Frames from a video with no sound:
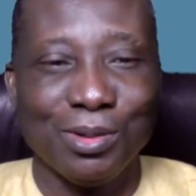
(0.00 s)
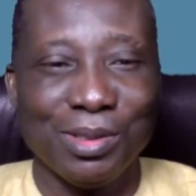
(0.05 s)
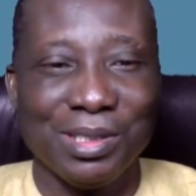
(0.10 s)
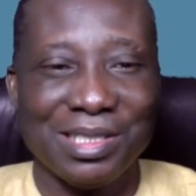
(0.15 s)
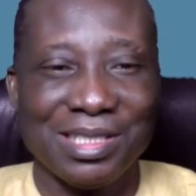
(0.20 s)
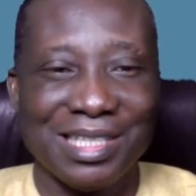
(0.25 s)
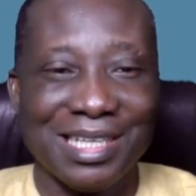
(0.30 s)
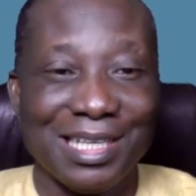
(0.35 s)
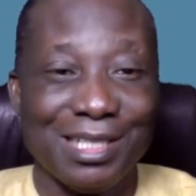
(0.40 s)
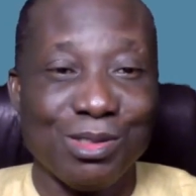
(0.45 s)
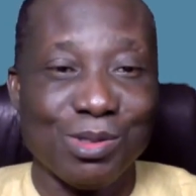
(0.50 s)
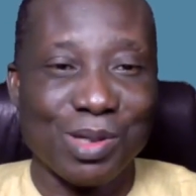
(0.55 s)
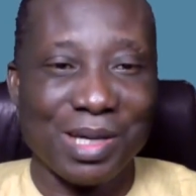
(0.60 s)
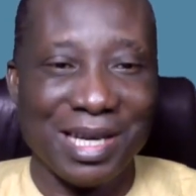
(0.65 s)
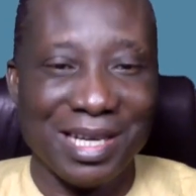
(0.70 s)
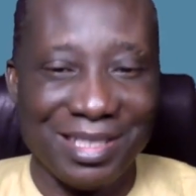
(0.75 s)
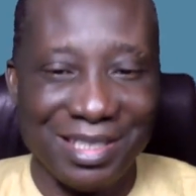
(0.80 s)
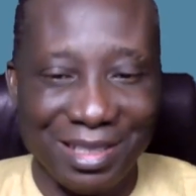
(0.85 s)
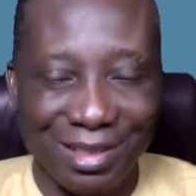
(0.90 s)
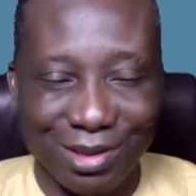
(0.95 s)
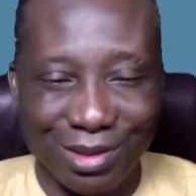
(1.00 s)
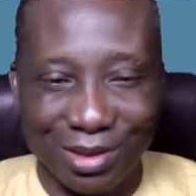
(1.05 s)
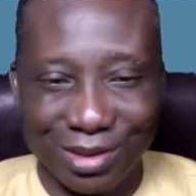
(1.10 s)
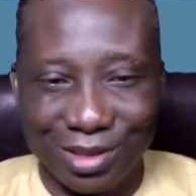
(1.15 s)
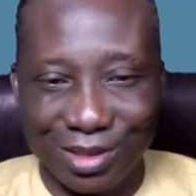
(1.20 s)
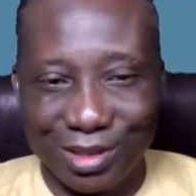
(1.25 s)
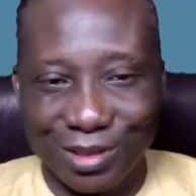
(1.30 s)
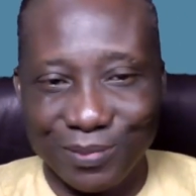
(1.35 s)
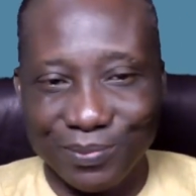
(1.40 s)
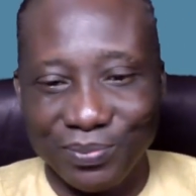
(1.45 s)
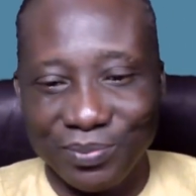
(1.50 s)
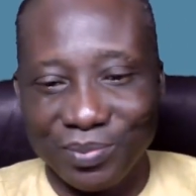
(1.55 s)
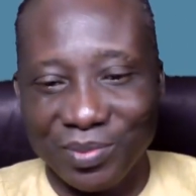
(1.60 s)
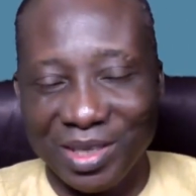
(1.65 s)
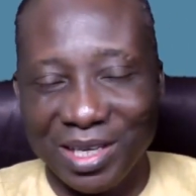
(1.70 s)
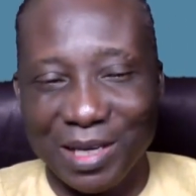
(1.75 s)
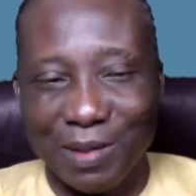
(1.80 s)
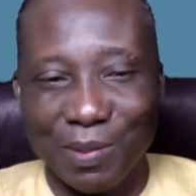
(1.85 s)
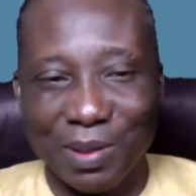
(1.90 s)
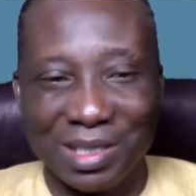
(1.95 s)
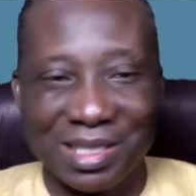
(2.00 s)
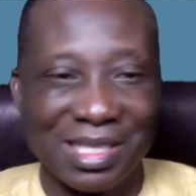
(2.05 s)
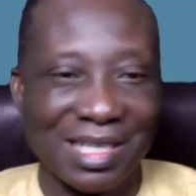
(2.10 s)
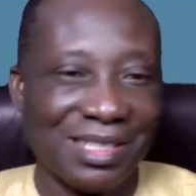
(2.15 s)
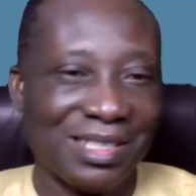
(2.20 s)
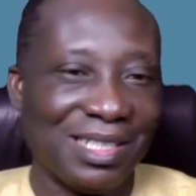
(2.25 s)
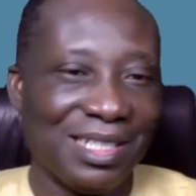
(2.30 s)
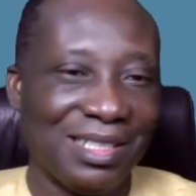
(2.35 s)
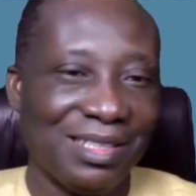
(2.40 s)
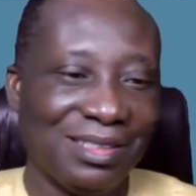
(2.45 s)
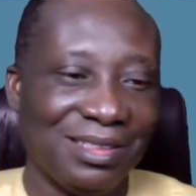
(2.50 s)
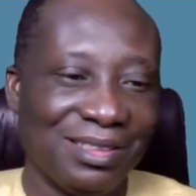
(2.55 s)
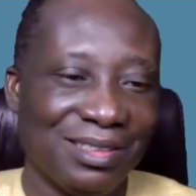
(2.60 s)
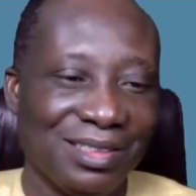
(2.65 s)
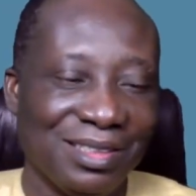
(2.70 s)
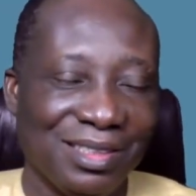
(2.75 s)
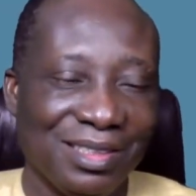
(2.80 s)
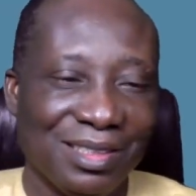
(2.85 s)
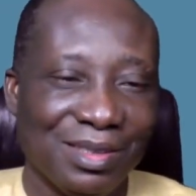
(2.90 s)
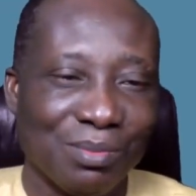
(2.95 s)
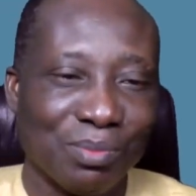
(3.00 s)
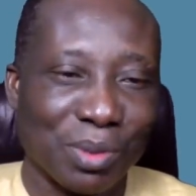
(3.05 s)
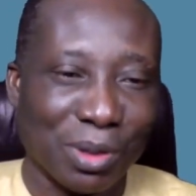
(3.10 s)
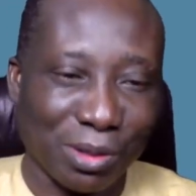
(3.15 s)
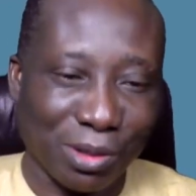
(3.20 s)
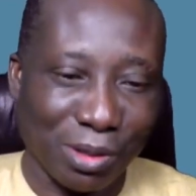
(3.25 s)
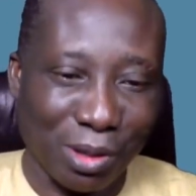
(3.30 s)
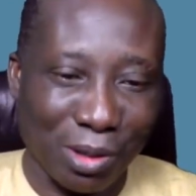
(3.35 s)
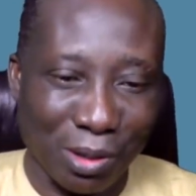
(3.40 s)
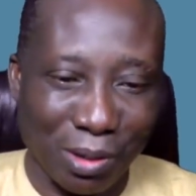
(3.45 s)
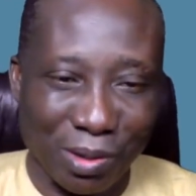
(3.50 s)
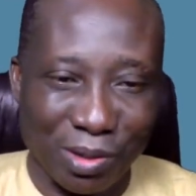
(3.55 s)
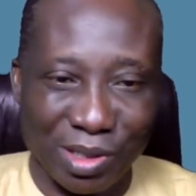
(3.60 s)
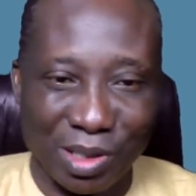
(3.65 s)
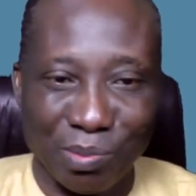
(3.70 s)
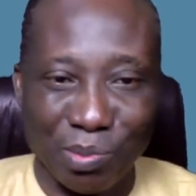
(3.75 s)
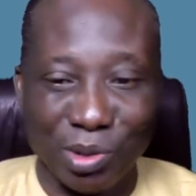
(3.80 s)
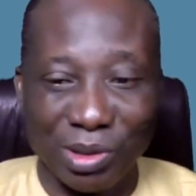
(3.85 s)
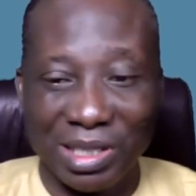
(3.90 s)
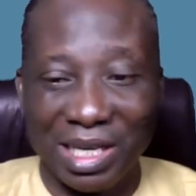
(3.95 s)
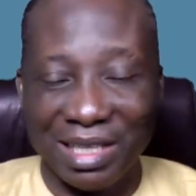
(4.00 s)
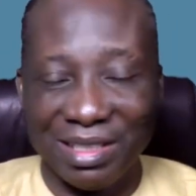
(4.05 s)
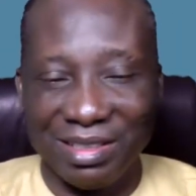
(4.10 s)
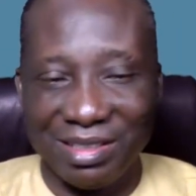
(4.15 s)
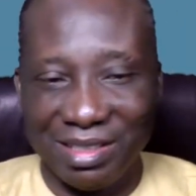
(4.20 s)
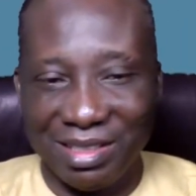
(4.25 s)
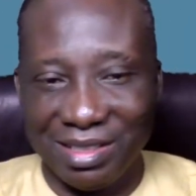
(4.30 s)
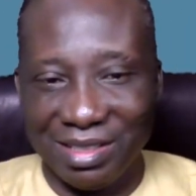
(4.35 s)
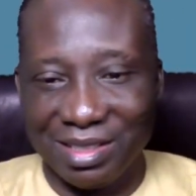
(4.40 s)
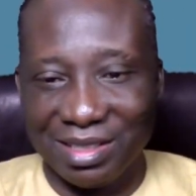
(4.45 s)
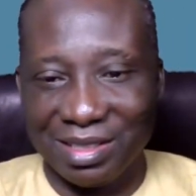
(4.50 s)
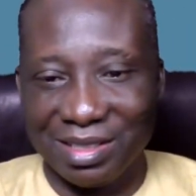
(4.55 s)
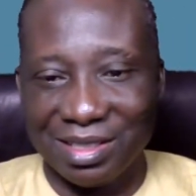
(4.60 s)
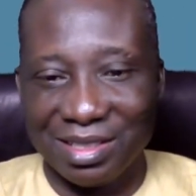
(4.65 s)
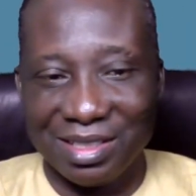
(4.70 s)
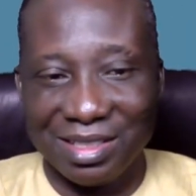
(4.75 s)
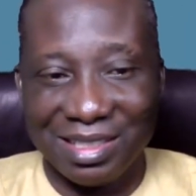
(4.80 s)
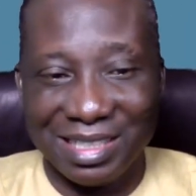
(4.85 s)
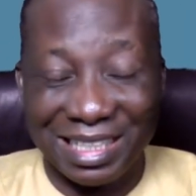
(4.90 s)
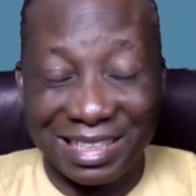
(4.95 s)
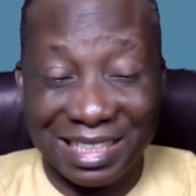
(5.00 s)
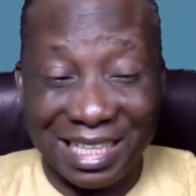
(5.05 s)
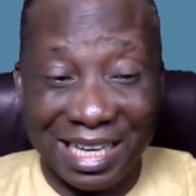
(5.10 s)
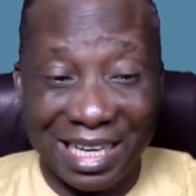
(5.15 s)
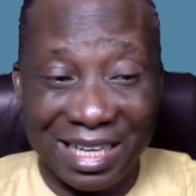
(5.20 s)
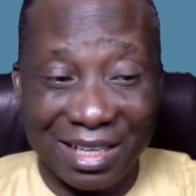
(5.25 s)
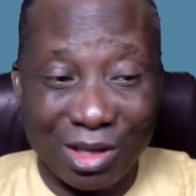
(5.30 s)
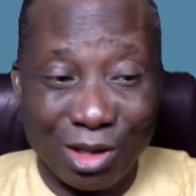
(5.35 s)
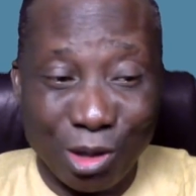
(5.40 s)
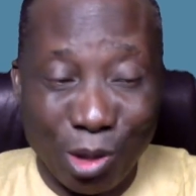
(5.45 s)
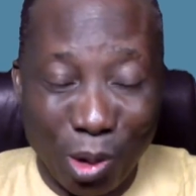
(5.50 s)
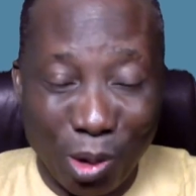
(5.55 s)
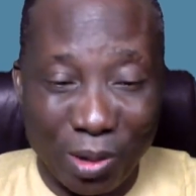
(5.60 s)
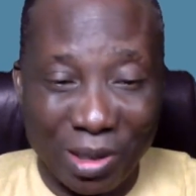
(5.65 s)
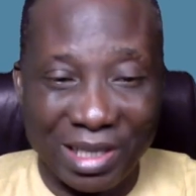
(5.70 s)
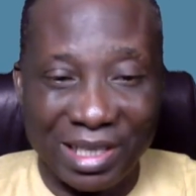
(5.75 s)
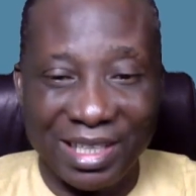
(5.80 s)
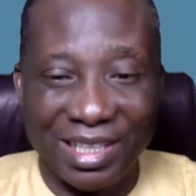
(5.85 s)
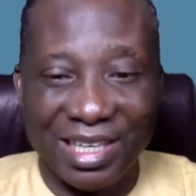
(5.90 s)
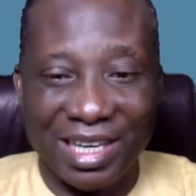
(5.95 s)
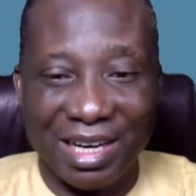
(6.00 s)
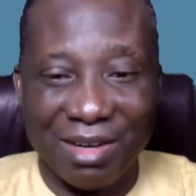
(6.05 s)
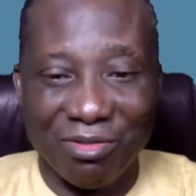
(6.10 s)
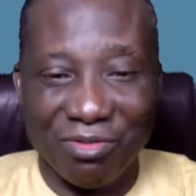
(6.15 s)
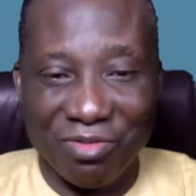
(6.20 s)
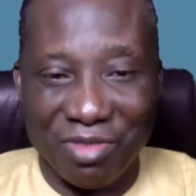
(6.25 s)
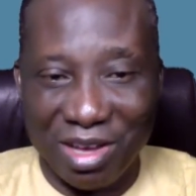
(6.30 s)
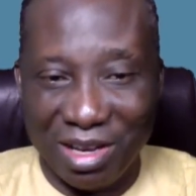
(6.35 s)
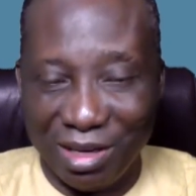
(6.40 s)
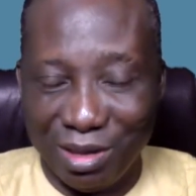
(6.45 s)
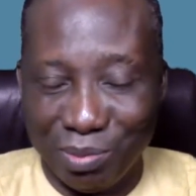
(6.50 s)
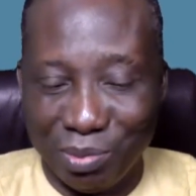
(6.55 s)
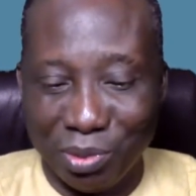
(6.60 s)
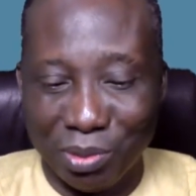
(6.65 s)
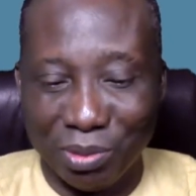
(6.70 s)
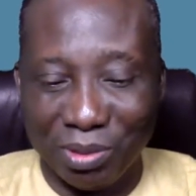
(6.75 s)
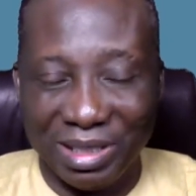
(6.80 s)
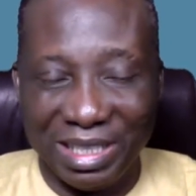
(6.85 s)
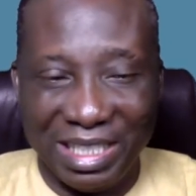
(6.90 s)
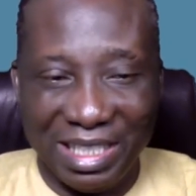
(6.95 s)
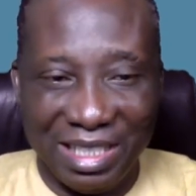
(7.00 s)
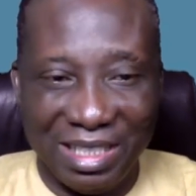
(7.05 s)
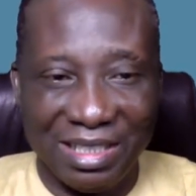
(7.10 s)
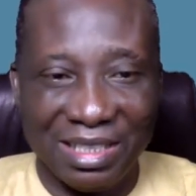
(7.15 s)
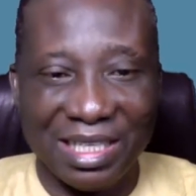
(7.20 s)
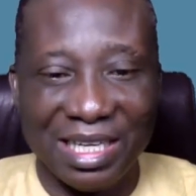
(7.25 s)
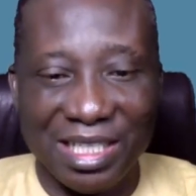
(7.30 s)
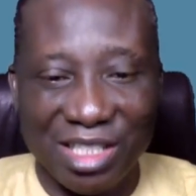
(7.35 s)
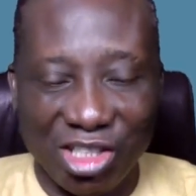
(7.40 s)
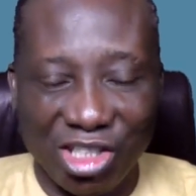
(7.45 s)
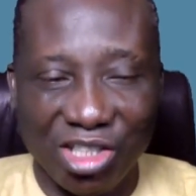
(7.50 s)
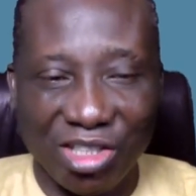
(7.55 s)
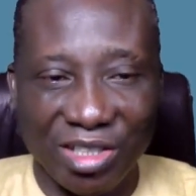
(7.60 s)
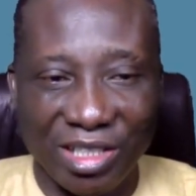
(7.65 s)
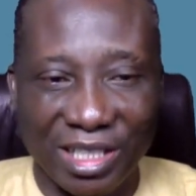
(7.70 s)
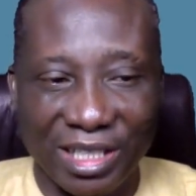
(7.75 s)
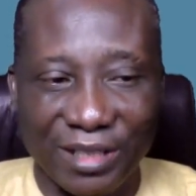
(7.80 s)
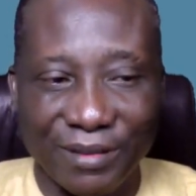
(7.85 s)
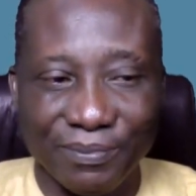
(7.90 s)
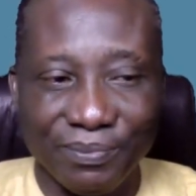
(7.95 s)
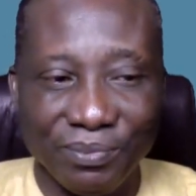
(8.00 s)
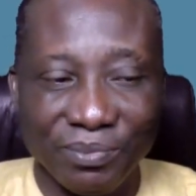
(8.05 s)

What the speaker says: is educating us about certain protocols and modalities that are currently available in Nigeria.